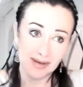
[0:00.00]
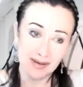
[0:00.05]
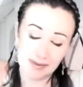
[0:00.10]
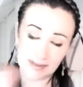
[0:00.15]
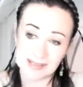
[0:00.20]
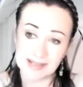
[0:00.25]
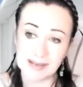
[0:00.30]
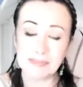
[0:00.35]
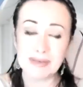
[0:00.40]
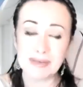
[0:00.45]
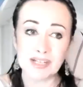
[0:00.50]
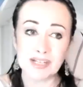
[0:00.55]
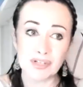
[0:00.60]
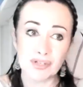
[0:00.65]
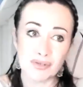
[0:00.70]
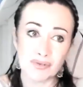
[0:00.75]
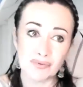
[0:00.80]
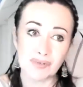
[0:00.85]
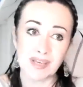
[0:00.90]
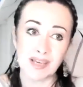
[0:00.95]
they
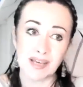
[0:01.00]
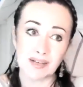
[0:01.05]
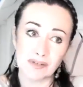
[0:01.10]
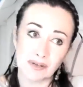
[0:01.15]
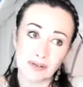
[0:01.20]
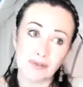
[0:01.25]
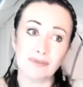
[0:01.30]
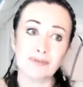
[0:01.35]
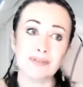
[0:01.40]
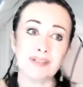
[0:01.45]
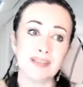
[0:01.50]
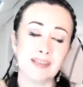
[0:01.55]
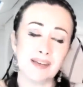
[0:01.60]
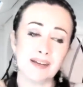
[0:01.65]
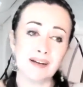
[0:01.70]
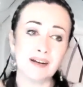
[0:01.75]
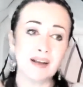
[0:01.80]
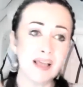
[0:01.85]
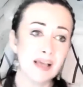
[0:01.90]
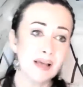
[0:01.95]
managed to get a colony
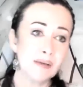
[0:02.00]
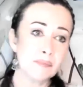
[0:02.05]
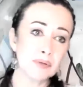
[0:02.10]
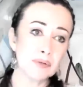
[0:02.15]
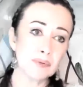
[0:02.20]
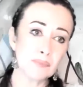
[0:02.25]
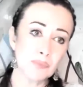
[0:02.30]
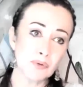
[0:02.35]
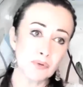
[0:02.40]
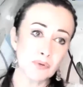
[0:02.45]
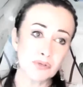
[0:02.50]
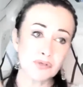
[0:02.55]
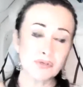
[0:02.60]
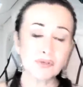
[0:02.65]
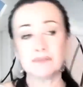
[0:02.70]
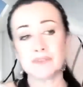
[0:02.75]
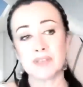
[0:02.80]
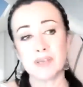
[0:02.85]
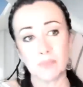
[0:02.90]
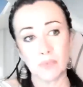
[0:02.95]
there, but most of
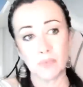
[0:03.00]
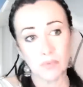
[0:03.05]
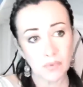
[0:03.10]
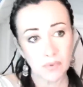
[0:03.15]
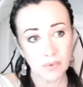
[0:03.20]
them